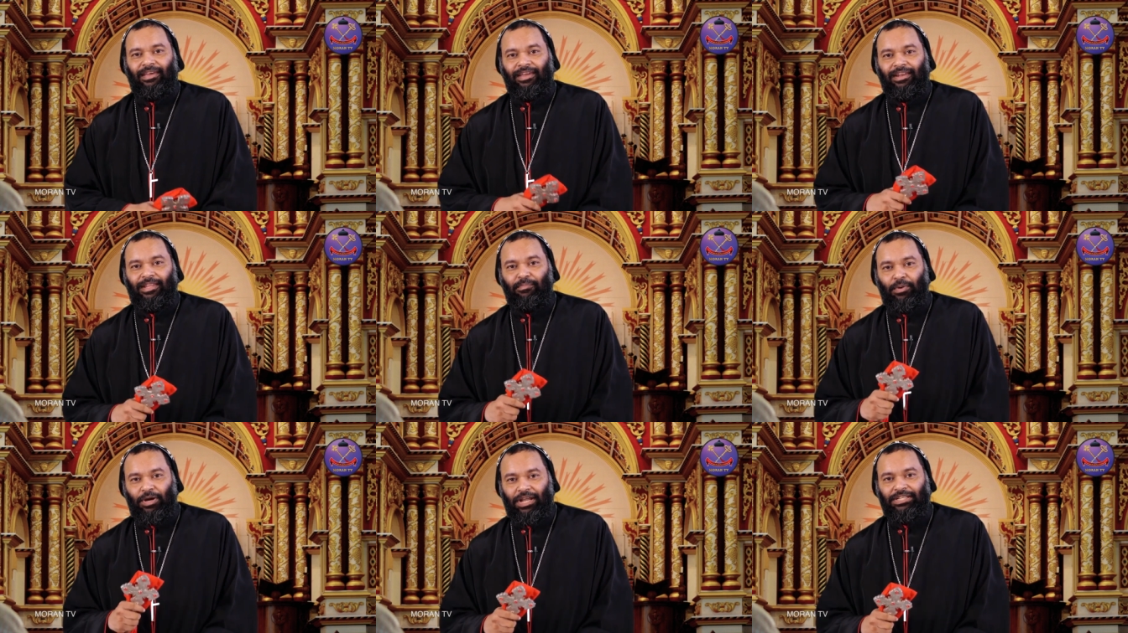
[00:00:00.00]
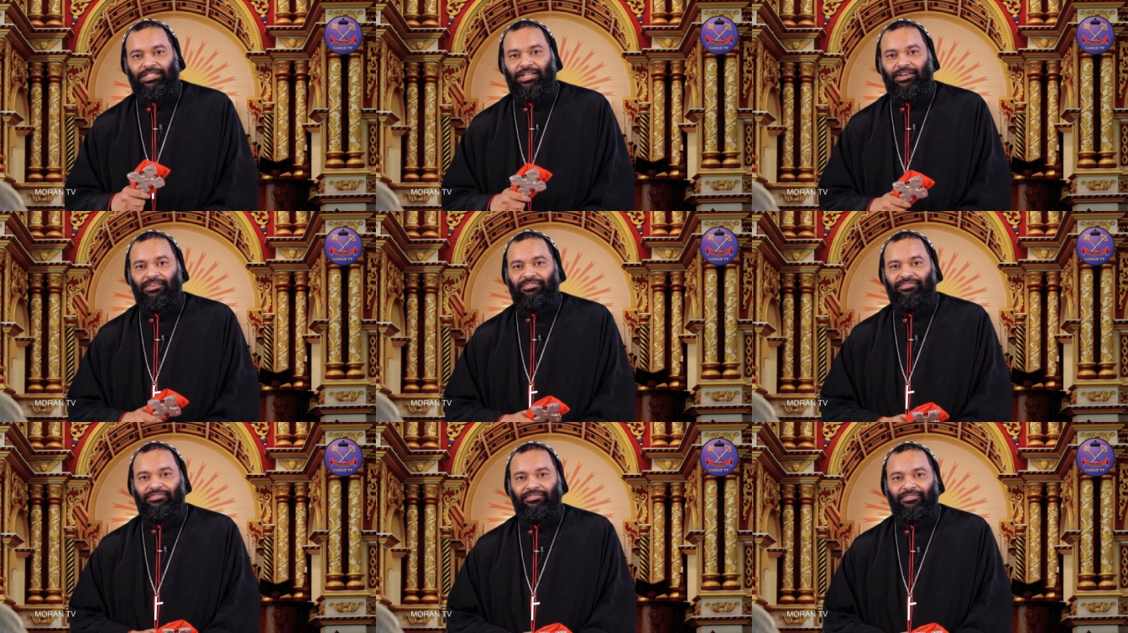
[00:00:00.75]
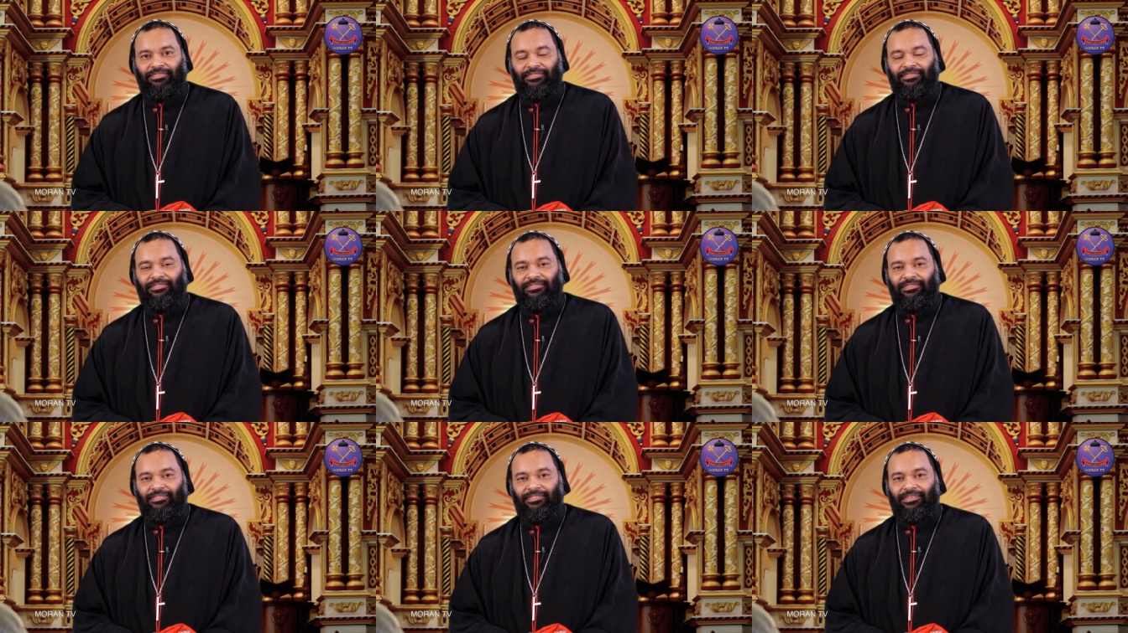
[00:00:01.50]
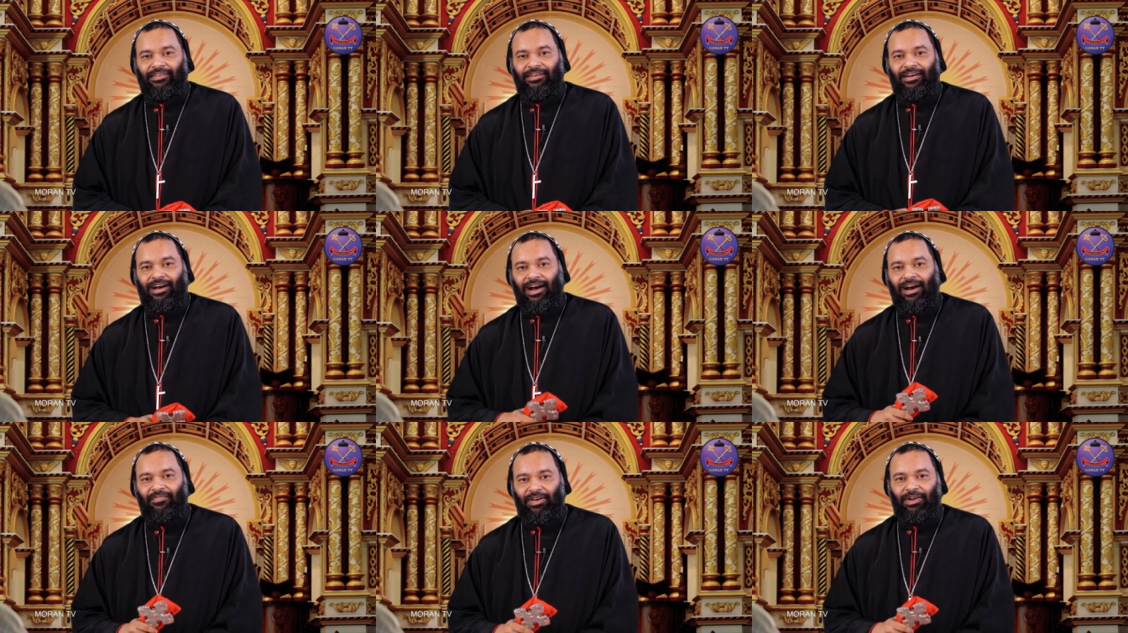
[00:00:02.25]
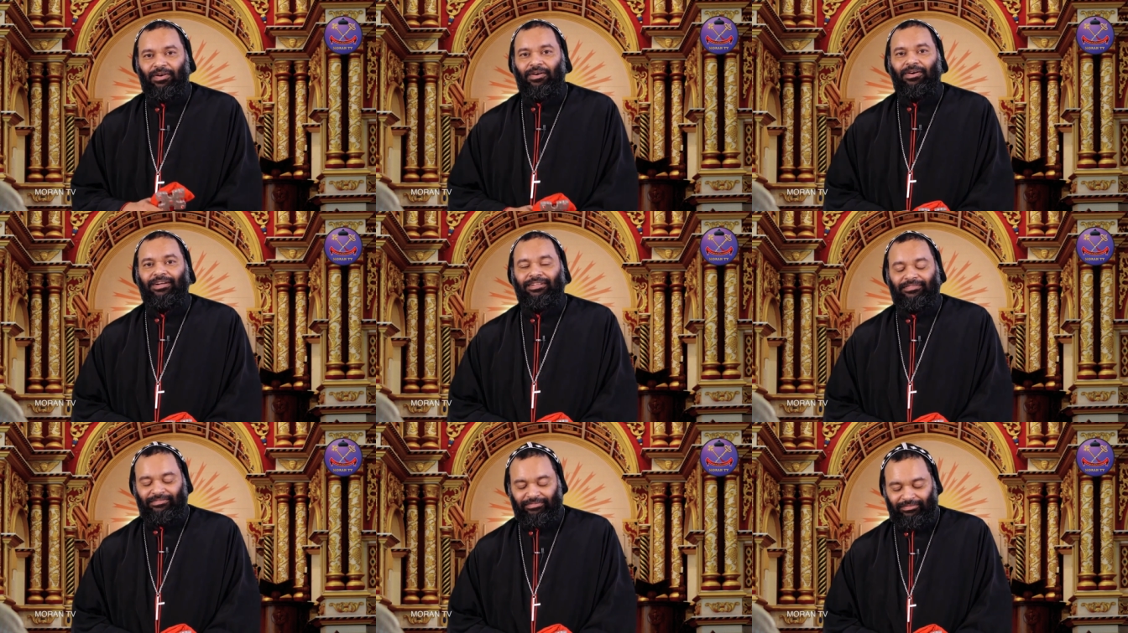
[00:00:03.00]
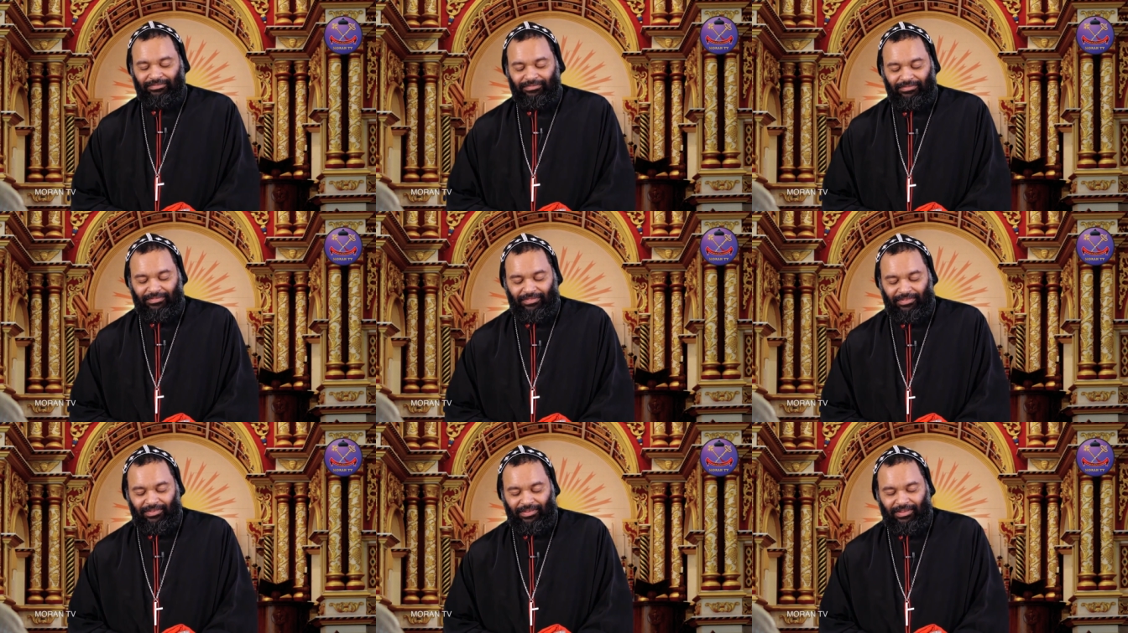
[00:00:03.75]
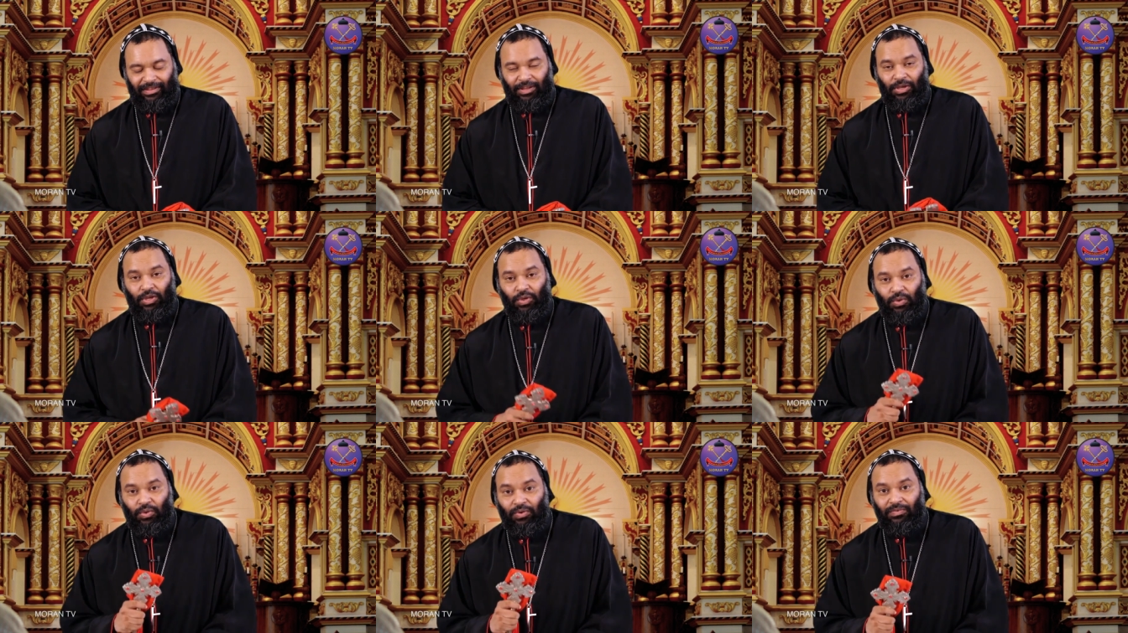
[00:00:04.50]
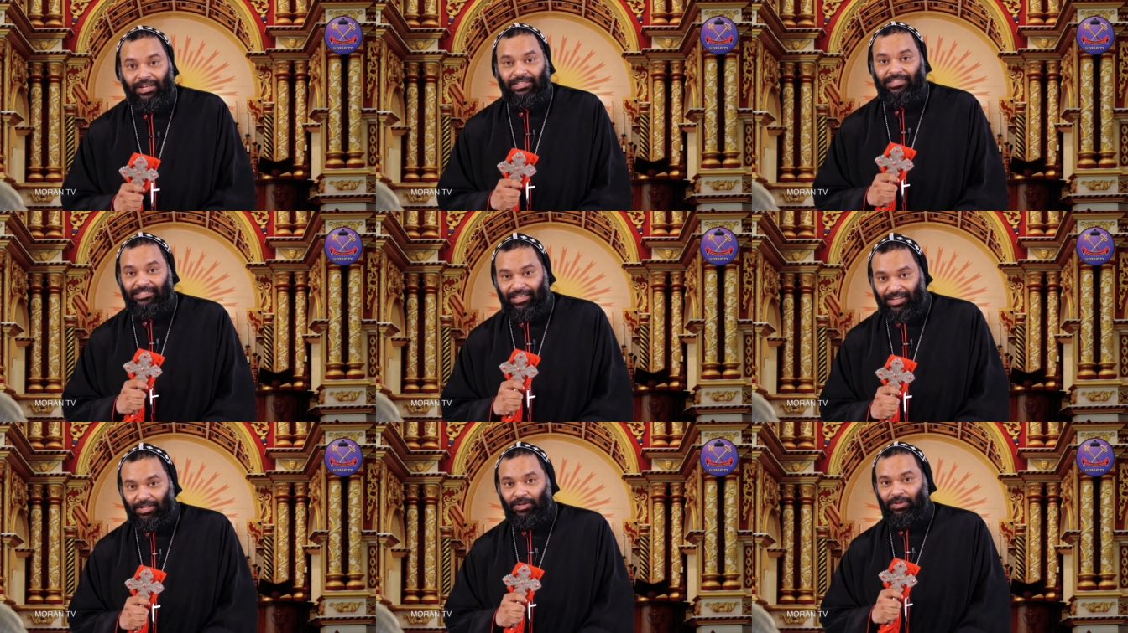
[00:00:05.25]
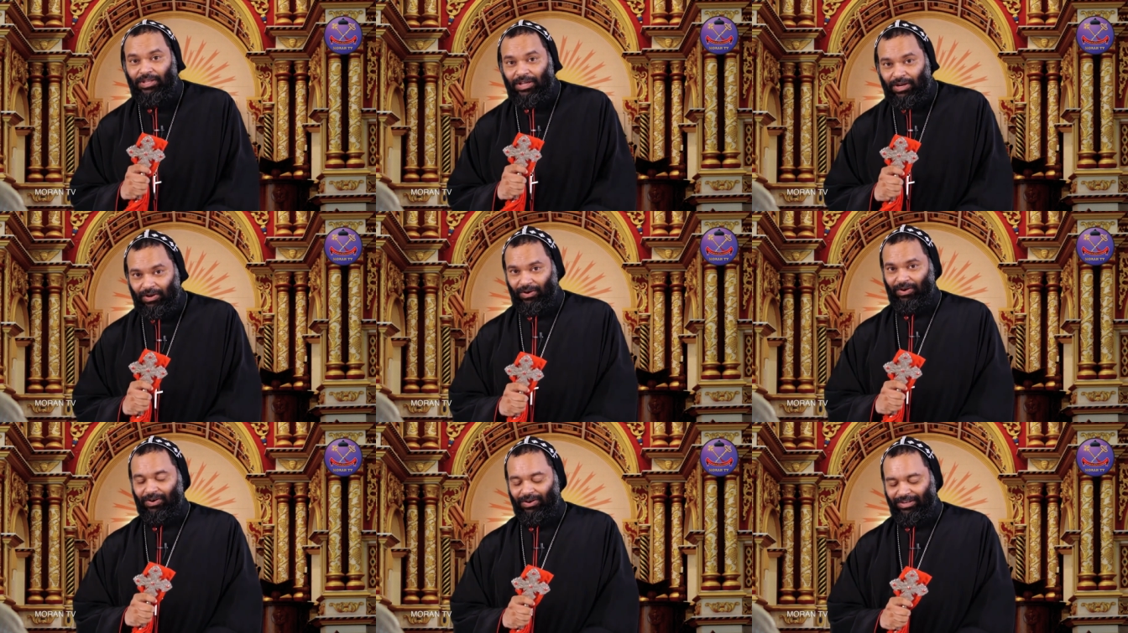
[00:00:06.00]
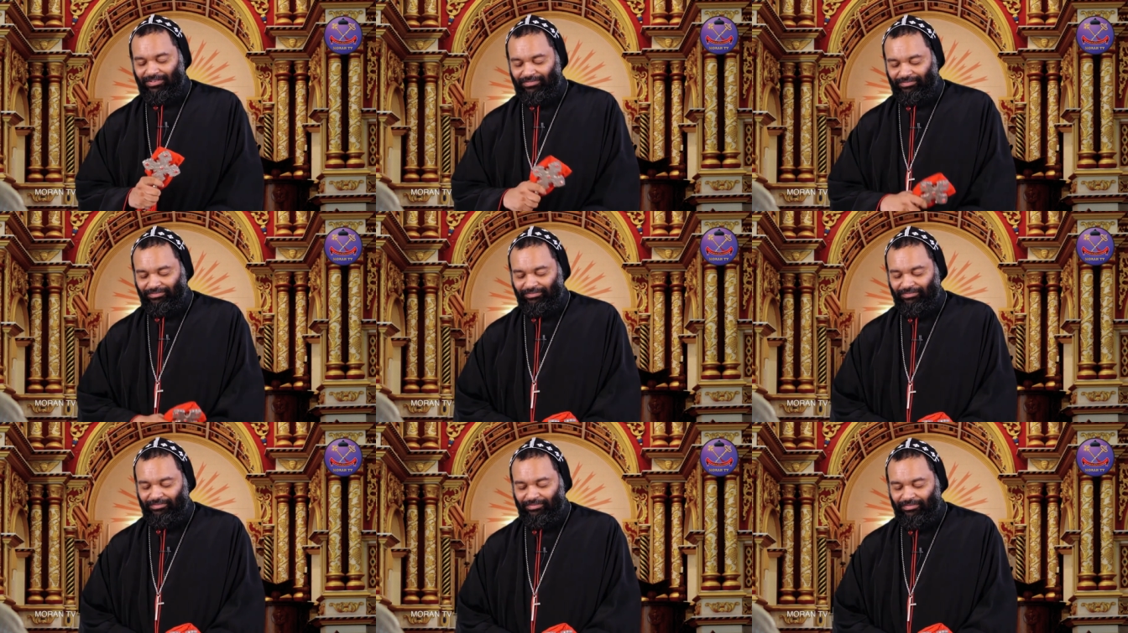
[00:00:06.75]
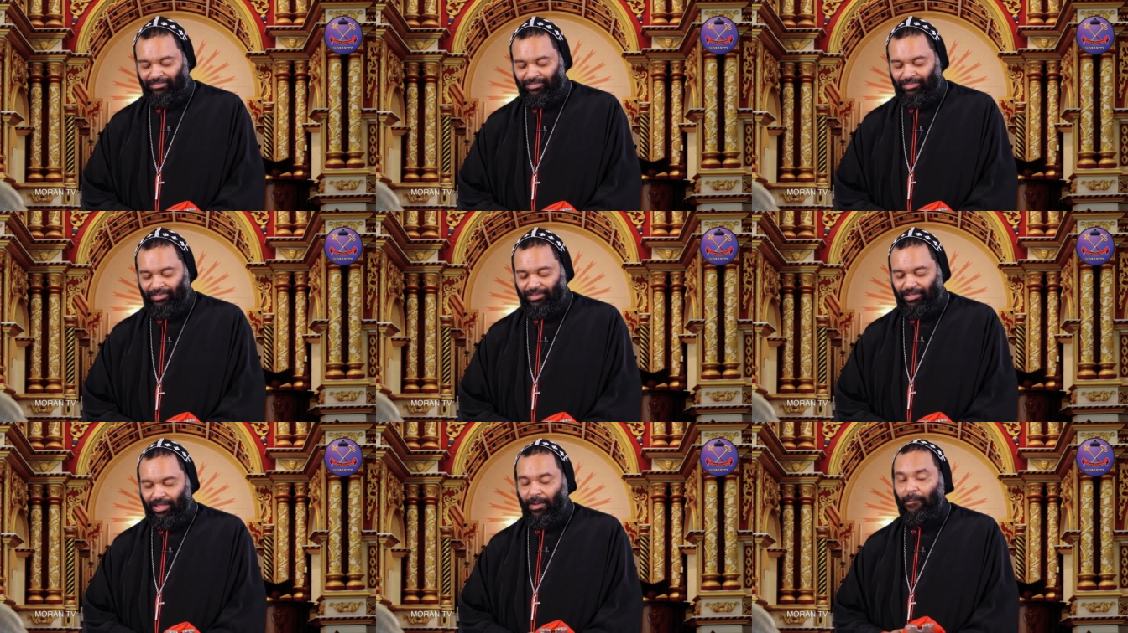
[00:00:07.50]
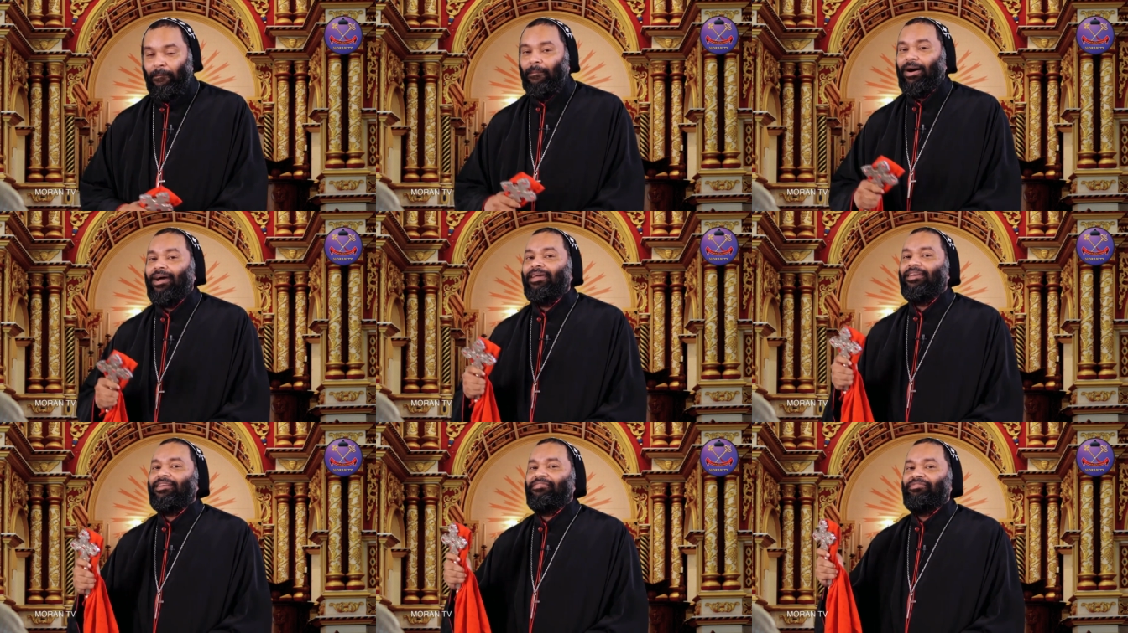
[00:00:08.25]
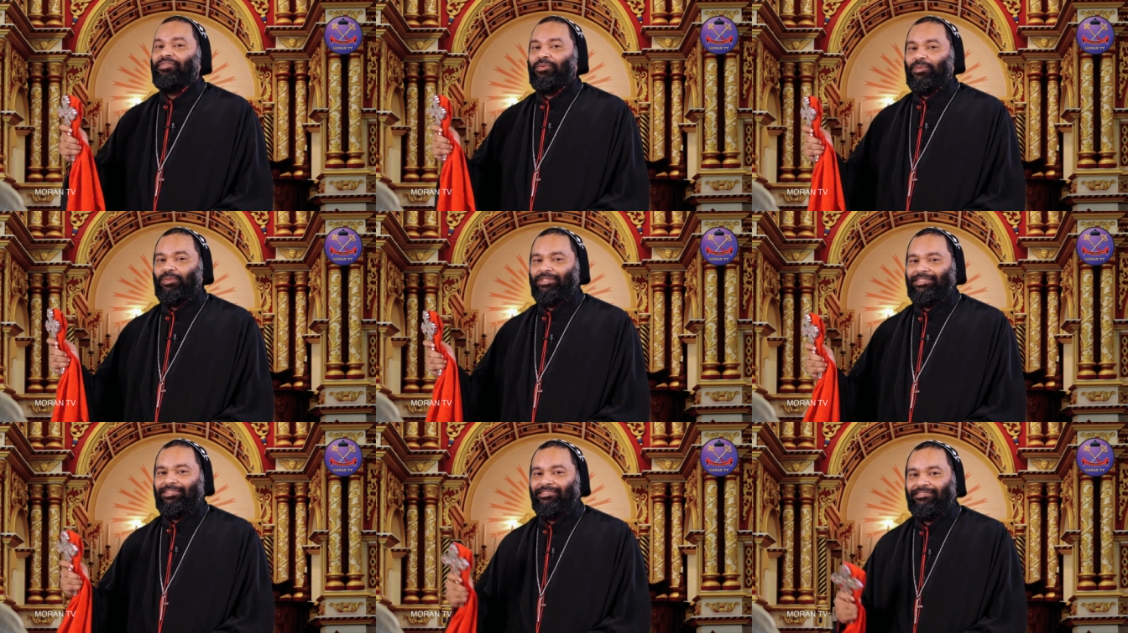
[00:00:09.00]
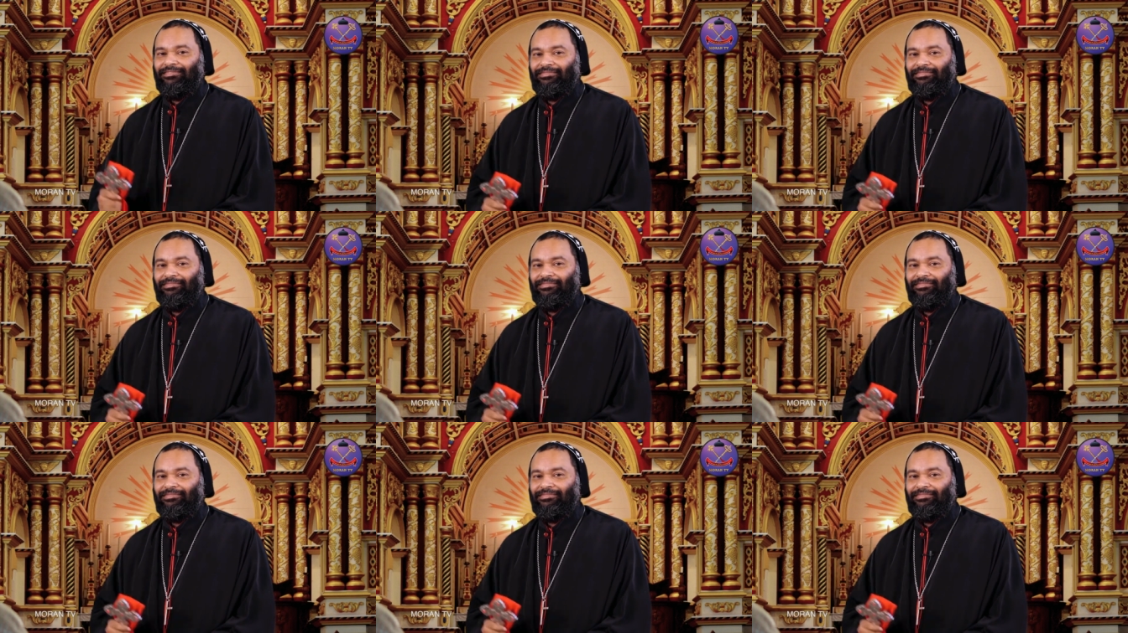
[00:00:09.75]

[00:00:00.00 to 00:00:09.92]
in the protection of our Lord, you will say to the Lord, my refuge.